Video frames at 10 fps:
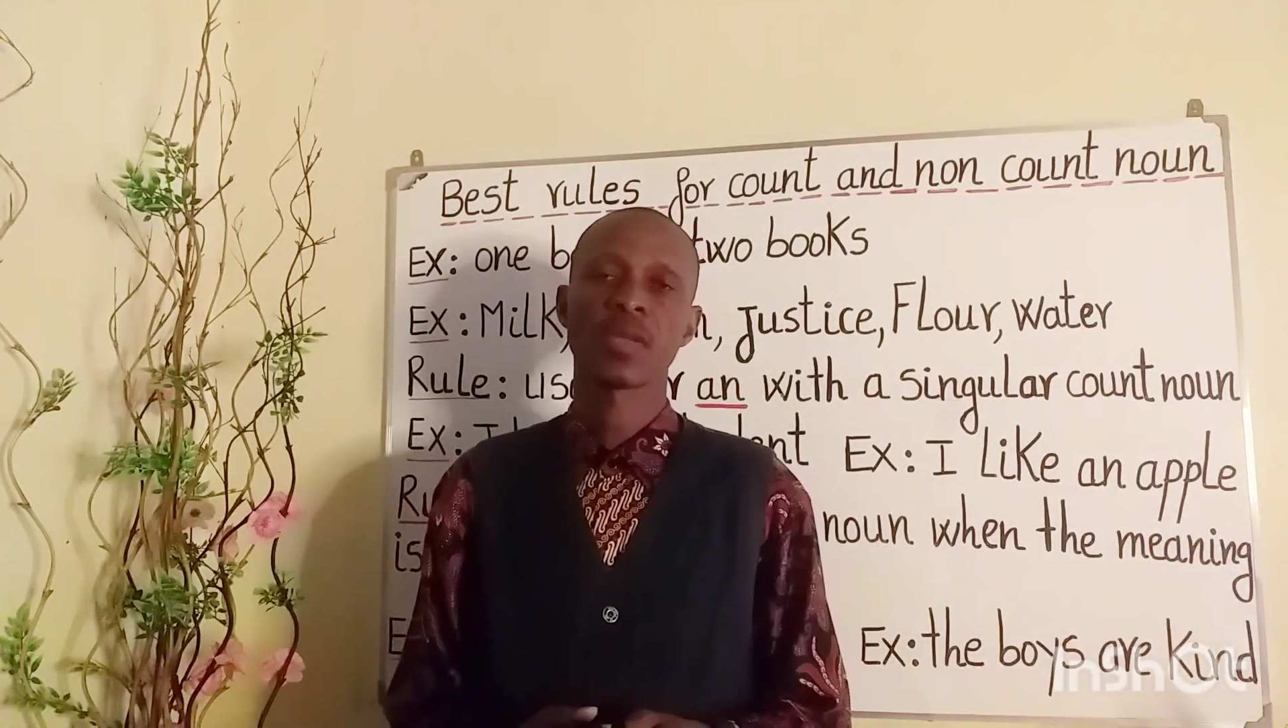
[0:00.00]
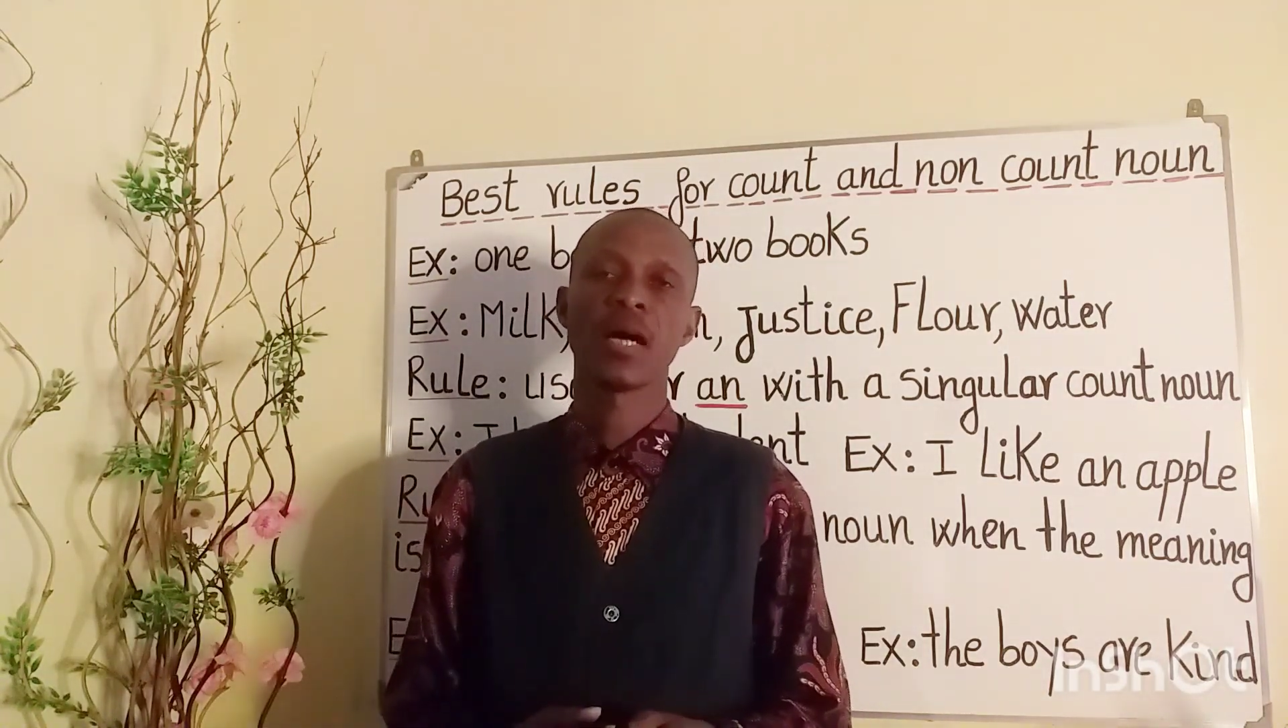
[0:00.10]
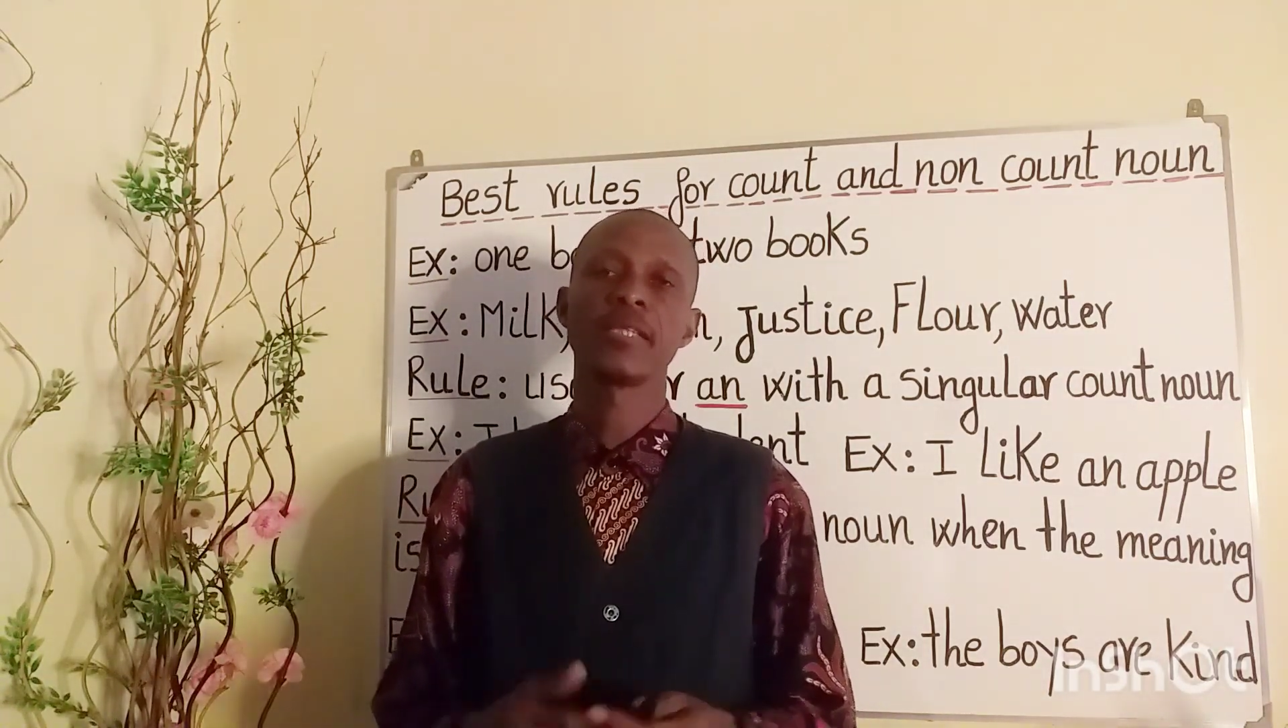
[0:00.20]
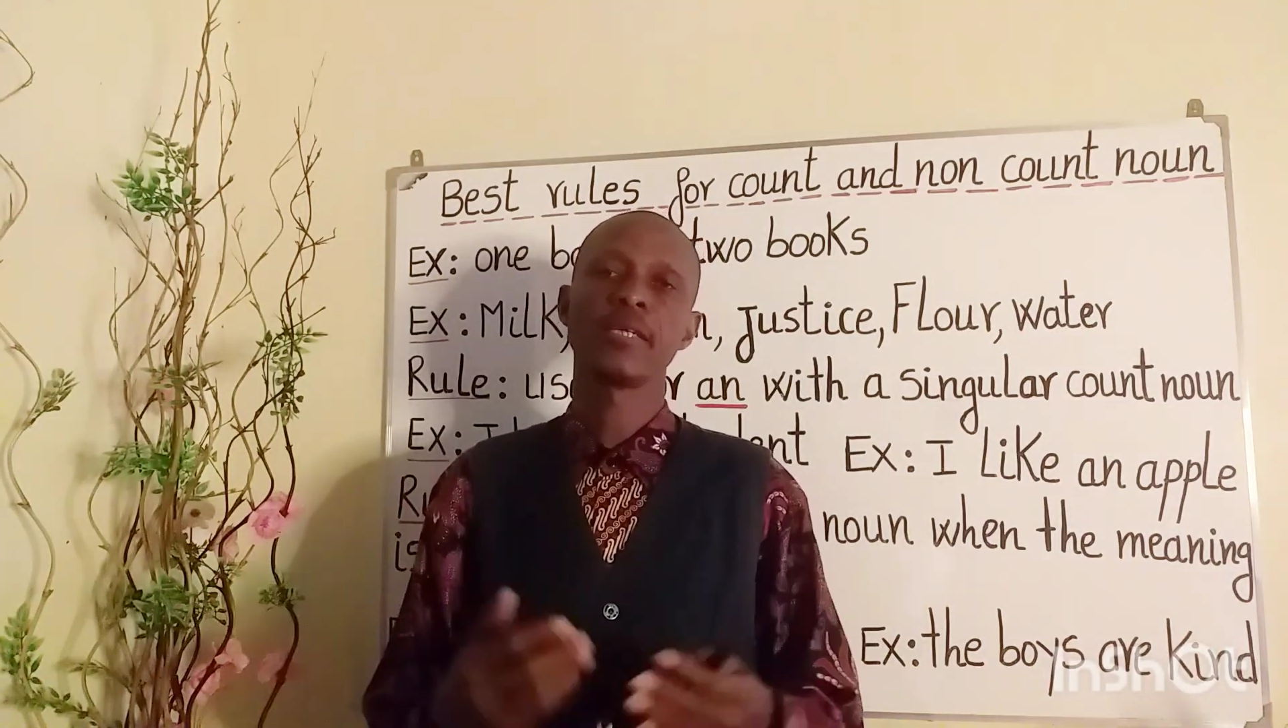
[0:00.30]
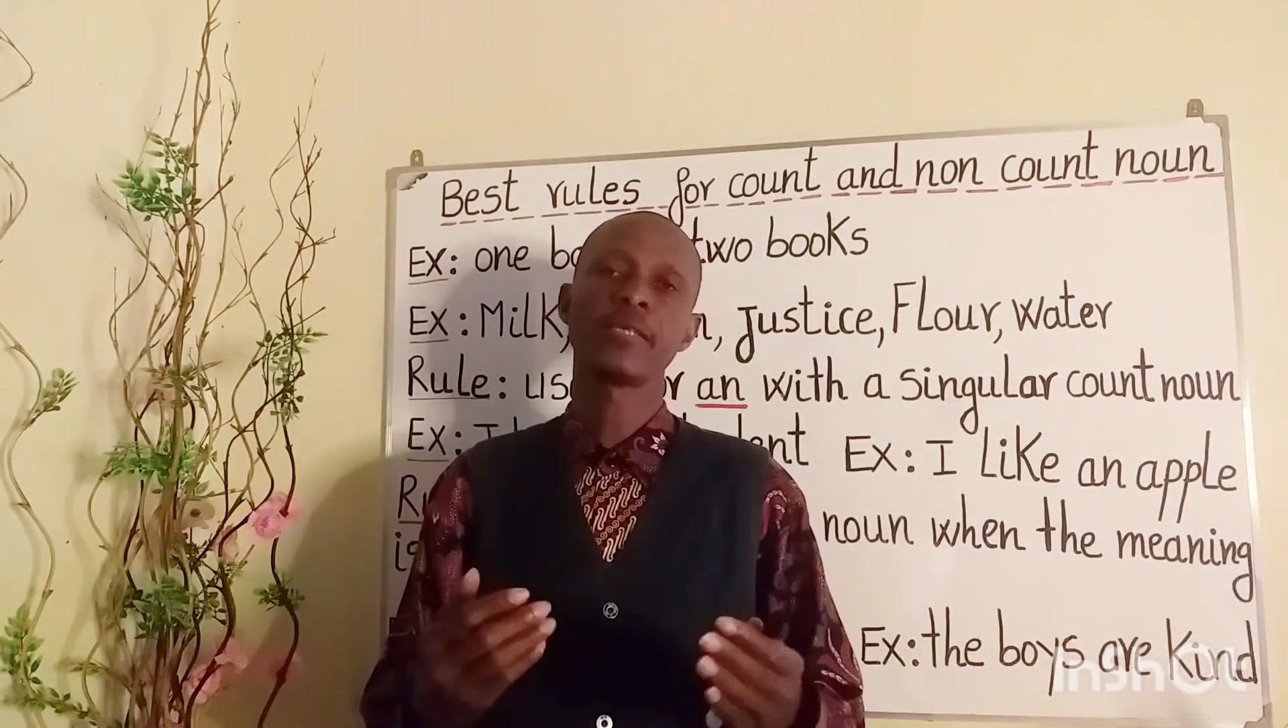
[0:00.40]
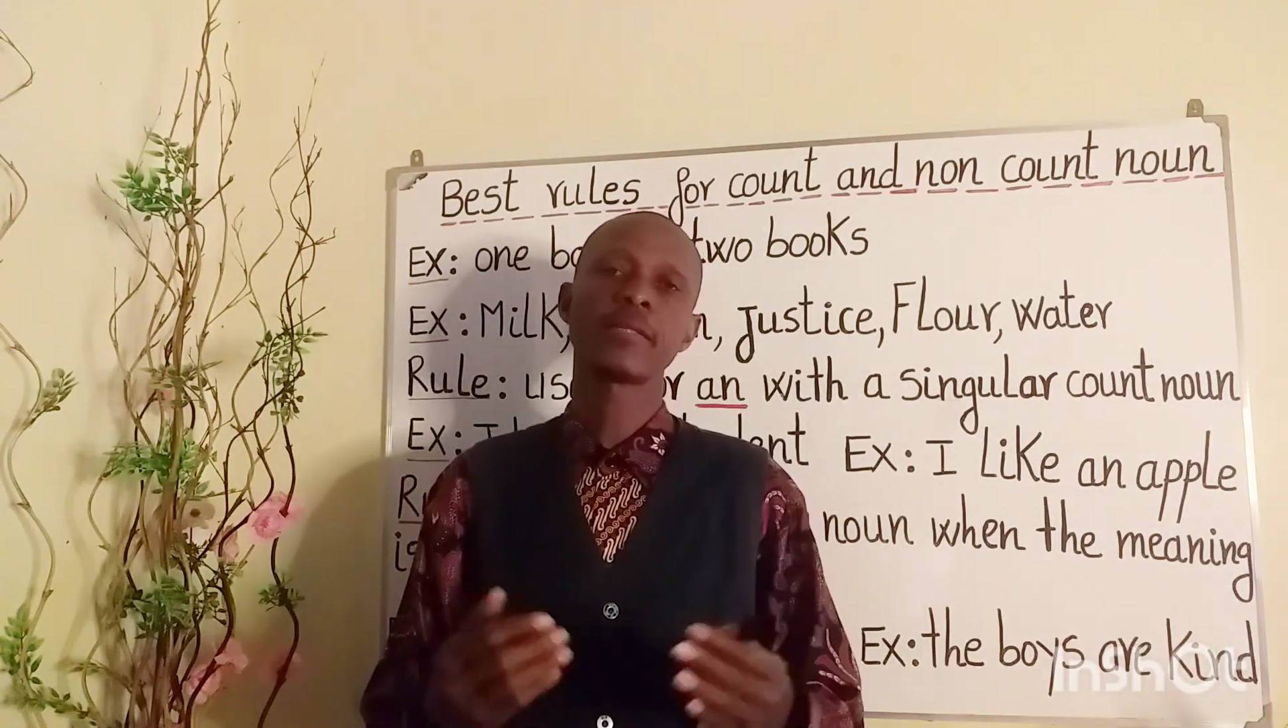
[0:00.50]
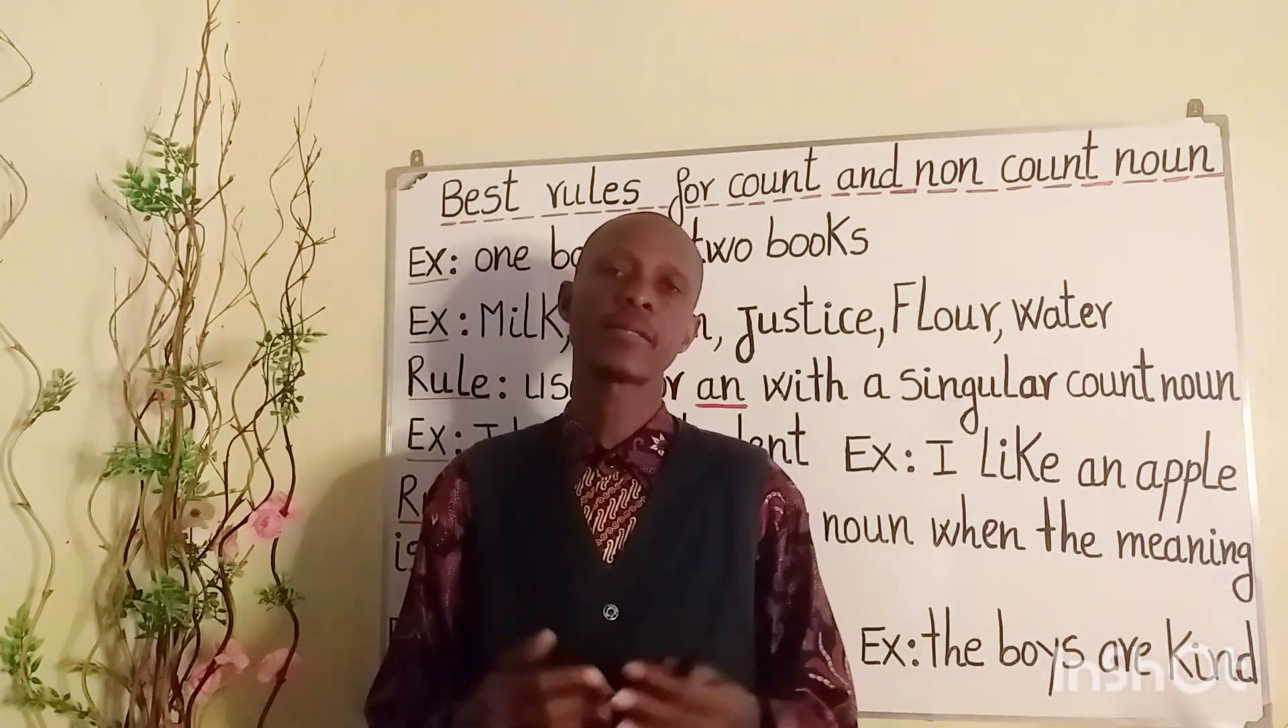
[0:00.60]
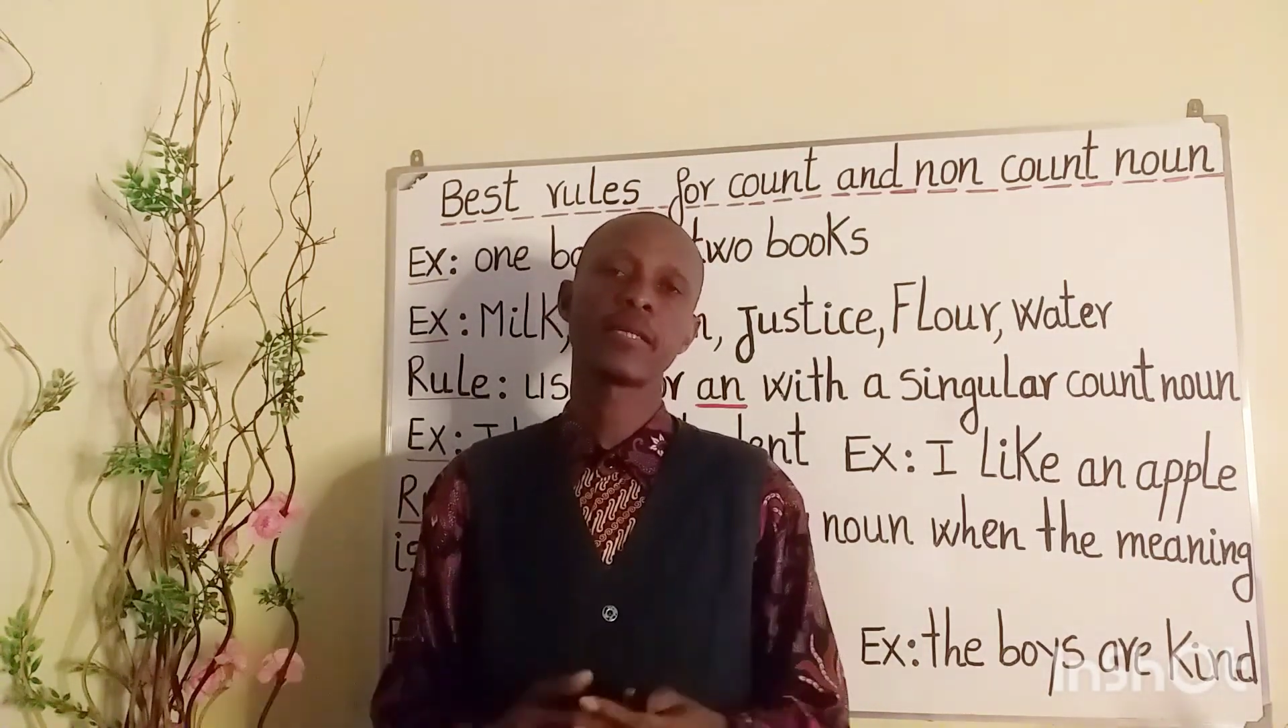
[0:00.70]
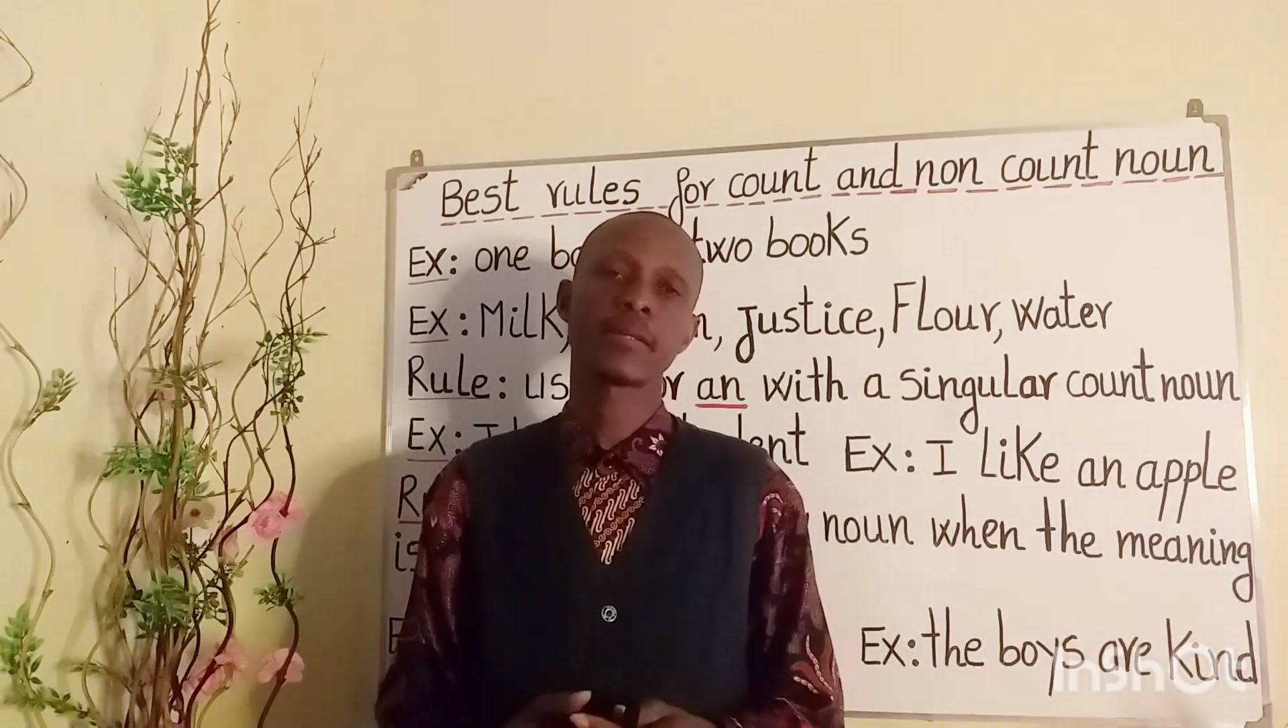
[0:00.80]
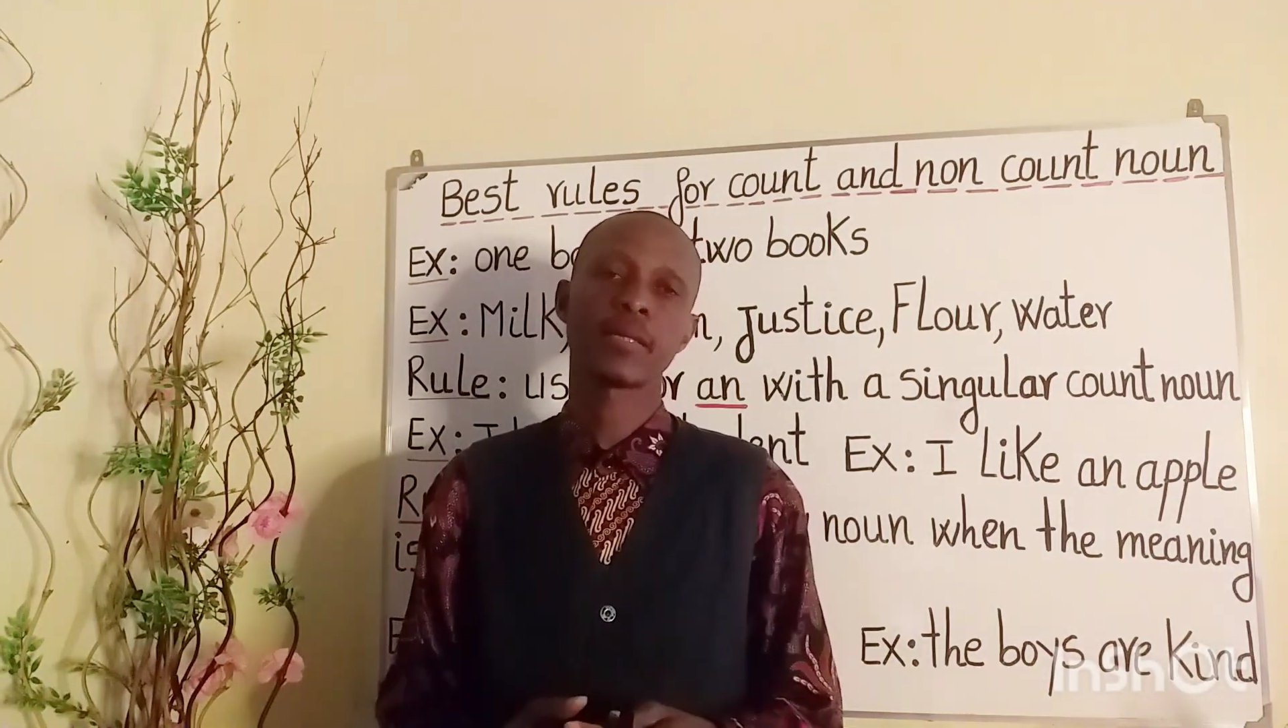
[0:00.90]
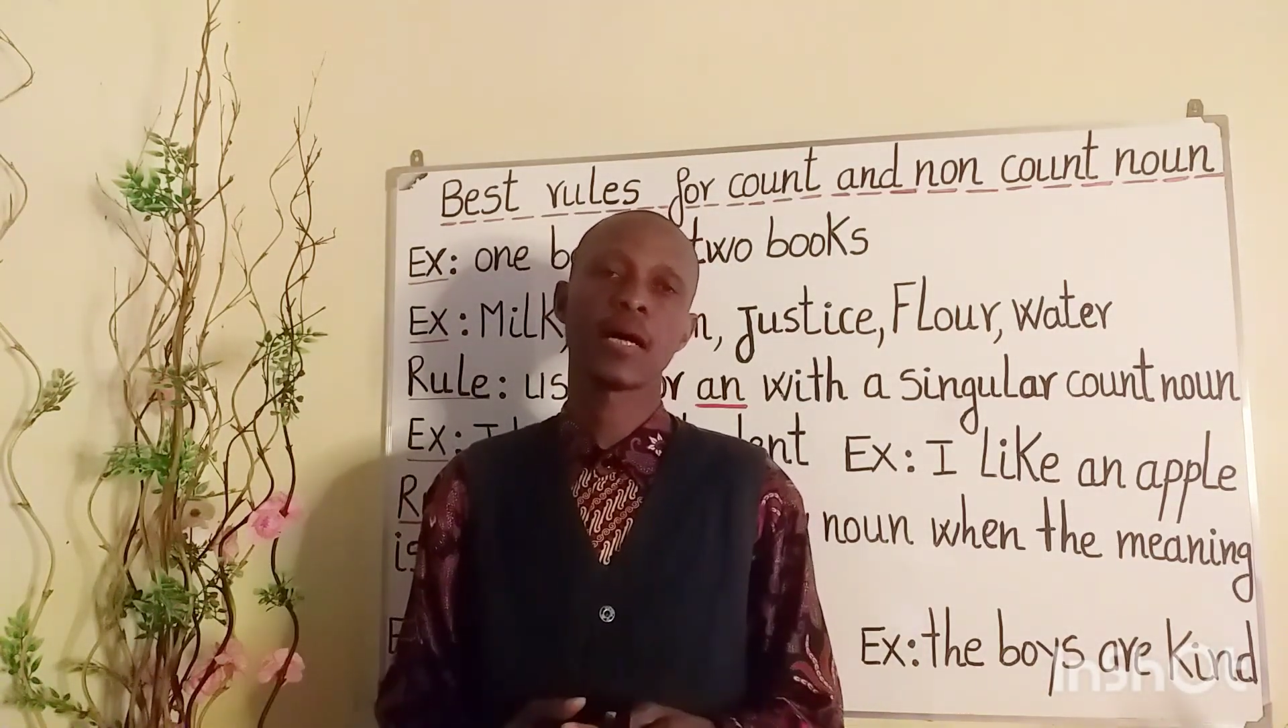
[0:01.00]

And in this lesson,